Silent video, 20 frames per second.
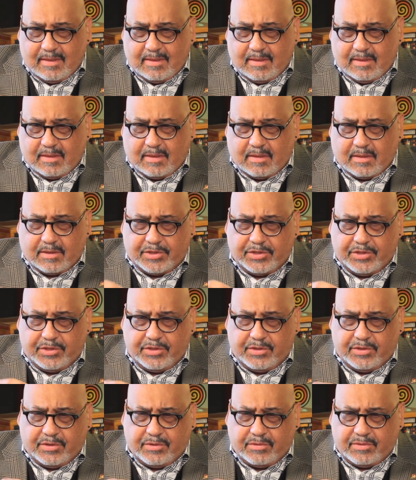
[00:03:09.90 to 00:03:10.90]
Oh
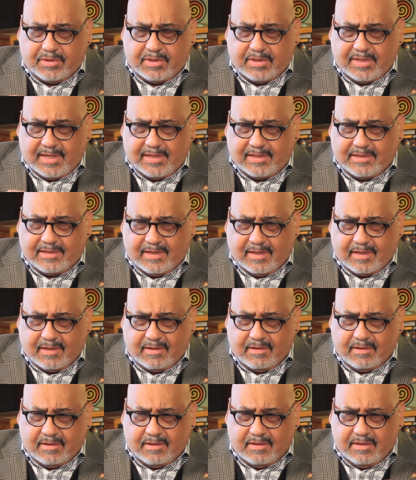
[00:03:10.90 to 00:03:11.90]
shoot, that's not
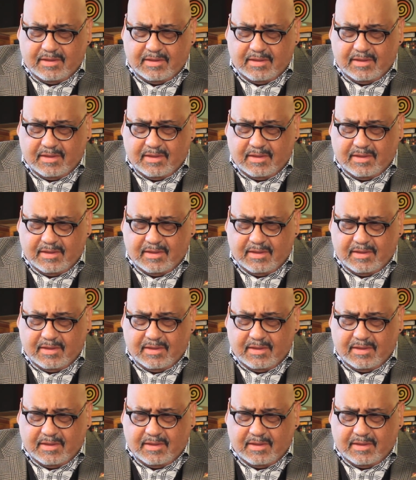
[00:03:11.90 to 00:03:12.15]
good.